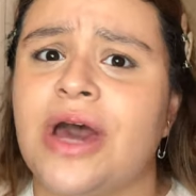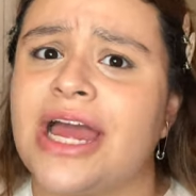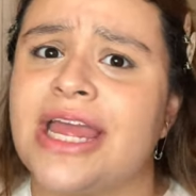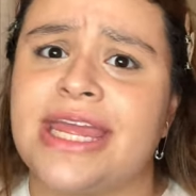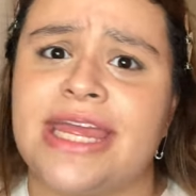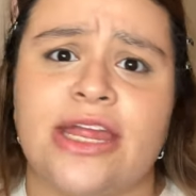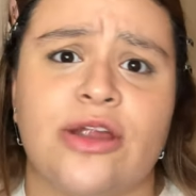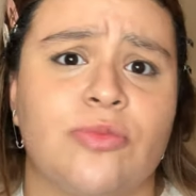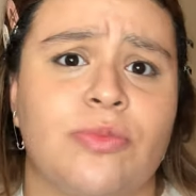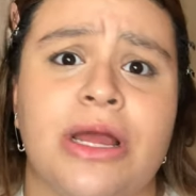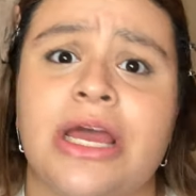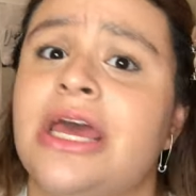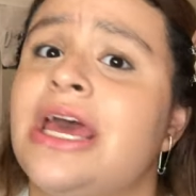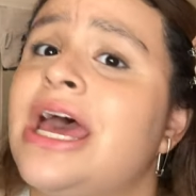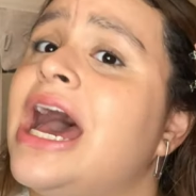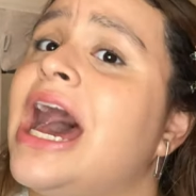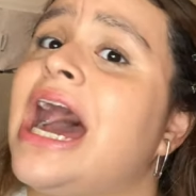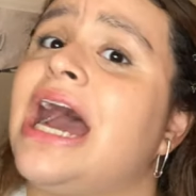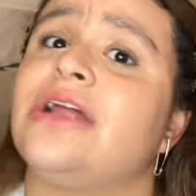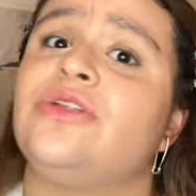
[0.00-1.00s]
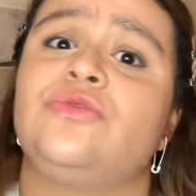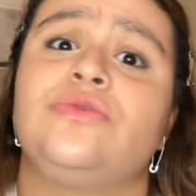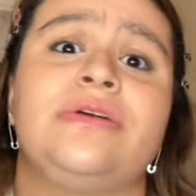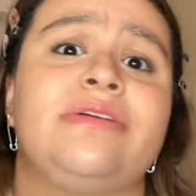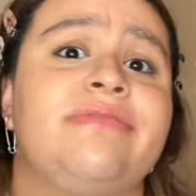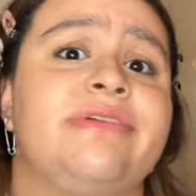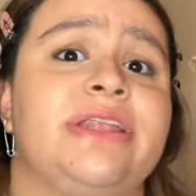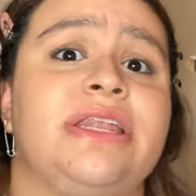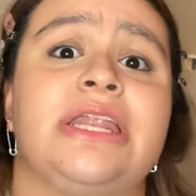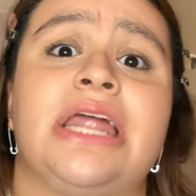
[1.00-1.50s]
not hear, I do
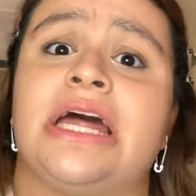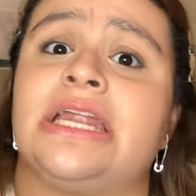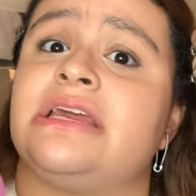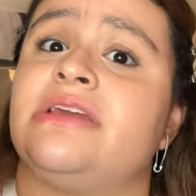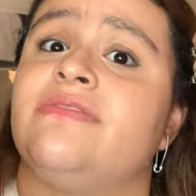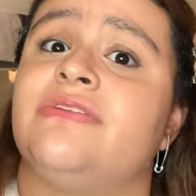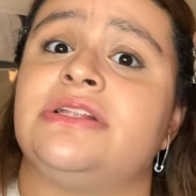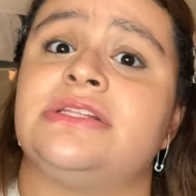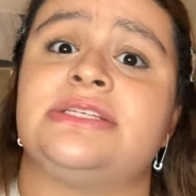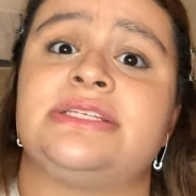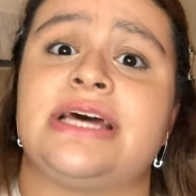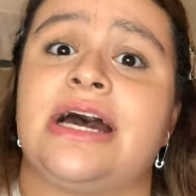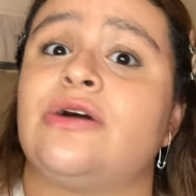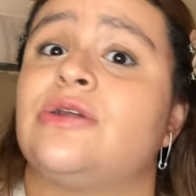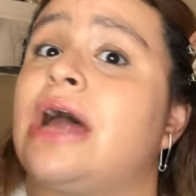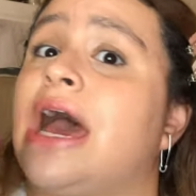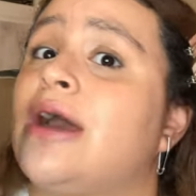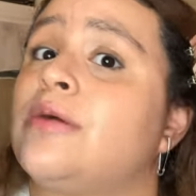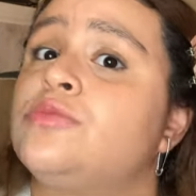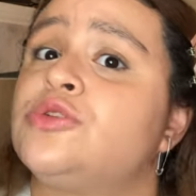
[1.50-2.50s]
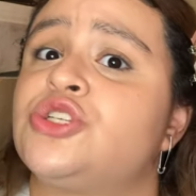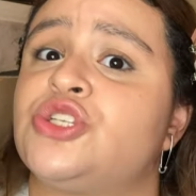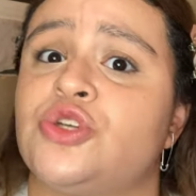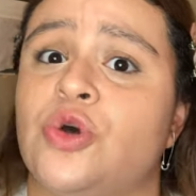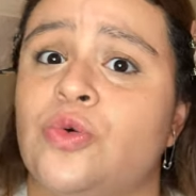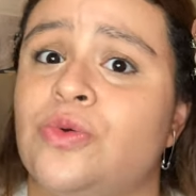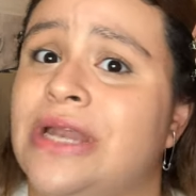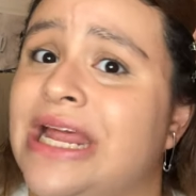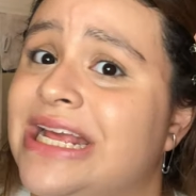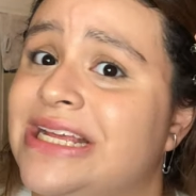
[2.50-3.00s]
even not even sound. I'm so
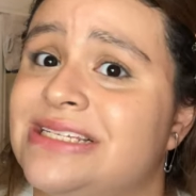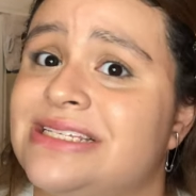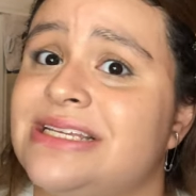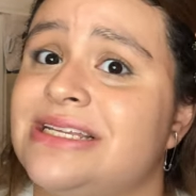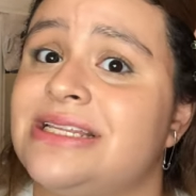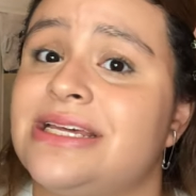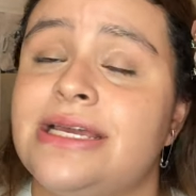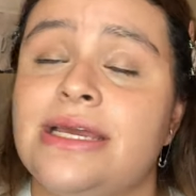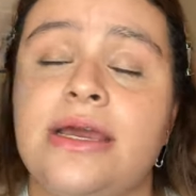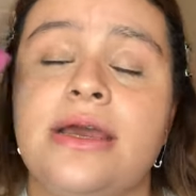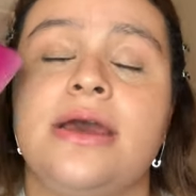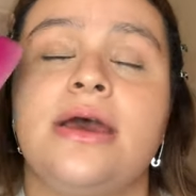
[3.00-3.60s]
nasally.